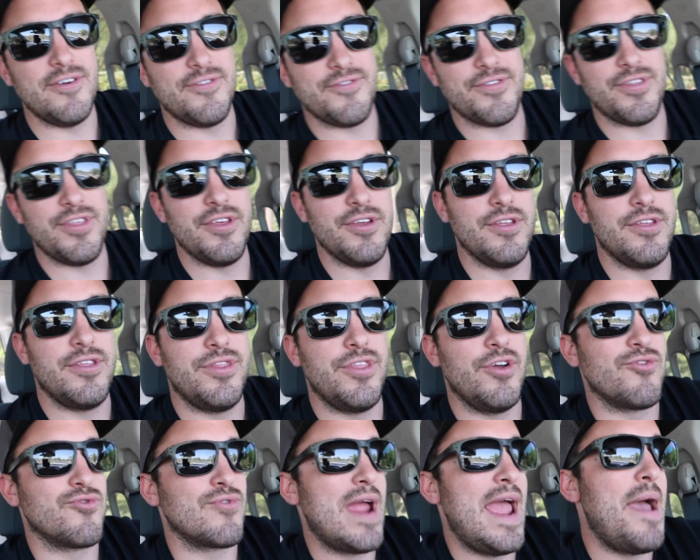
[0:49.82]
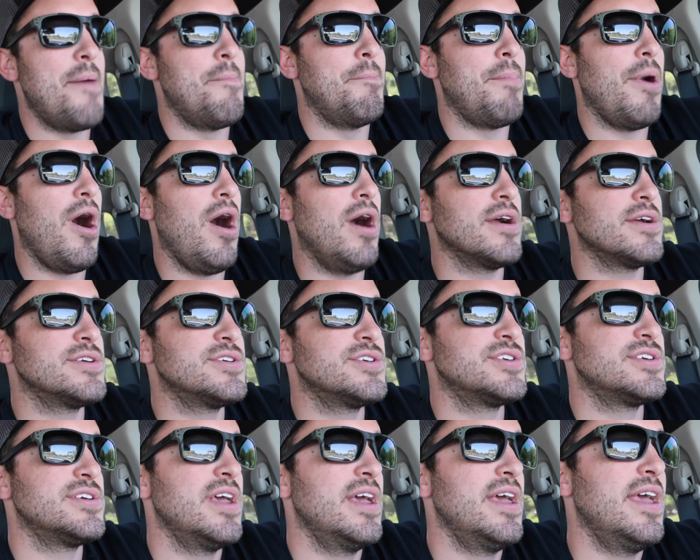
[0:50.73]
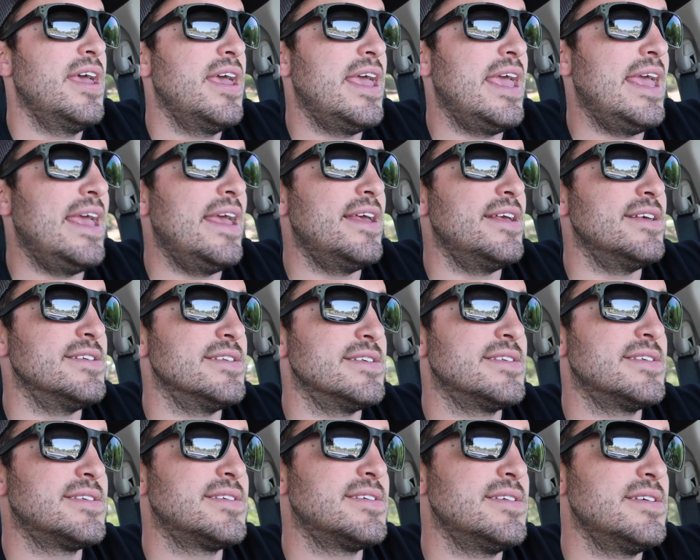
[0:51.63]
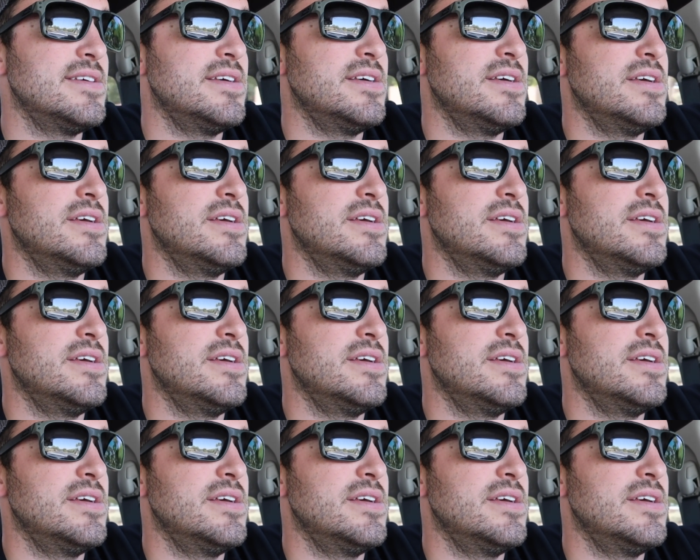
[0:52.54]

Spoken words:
if the Ram box is,